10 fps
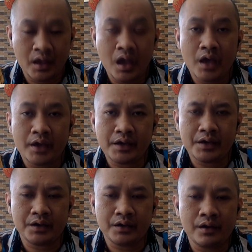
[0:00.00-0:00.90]

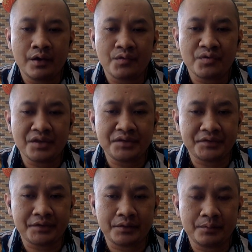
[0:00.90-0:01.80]
Here, risk
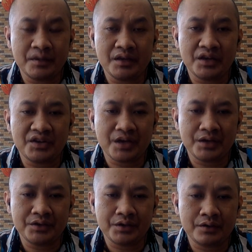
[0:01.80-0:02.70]
means a
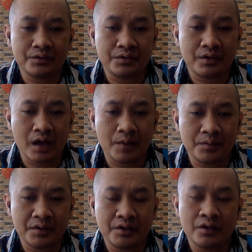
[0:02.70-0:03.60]
danger to the
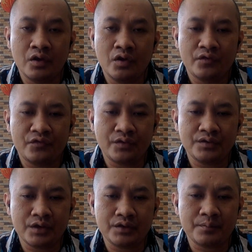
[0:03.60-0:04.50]
company for
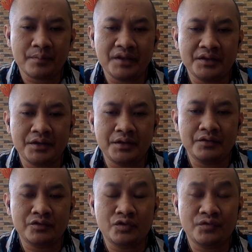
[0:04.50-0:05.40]
not maintaining
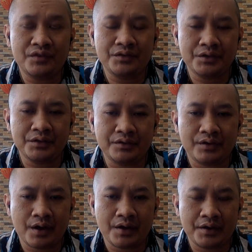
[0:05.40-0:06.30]
sufficient
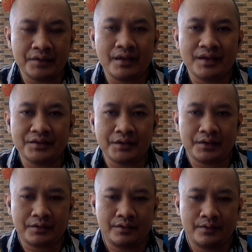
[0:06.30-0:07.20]
current assets
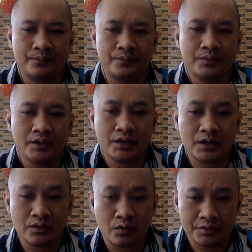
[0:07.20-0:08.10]

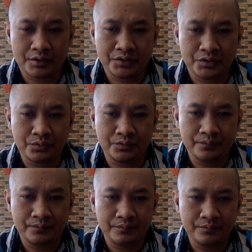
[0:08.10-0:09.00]
in order to,
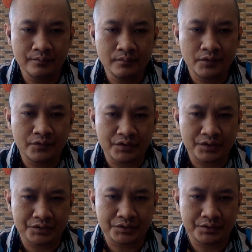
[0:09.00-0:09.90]

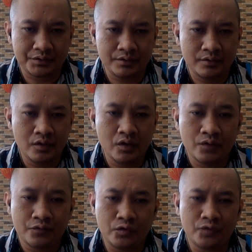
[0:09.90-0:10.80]
first,
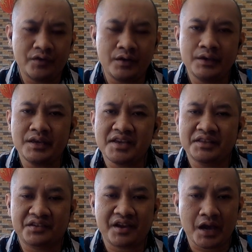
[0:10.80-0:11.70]
fulfilling
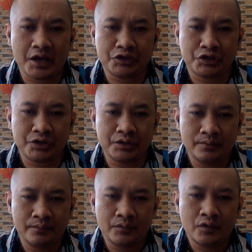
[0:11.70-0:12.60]
its cash
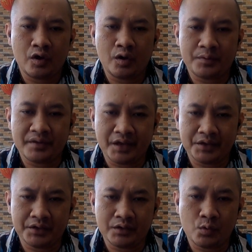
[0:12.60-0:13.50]

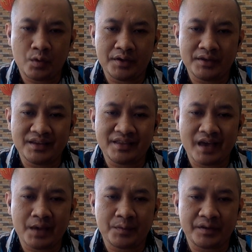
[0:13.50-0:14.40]
obligation when it
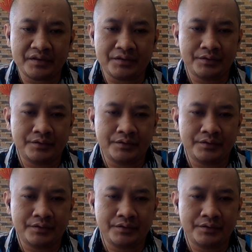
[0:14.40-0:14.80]
happens,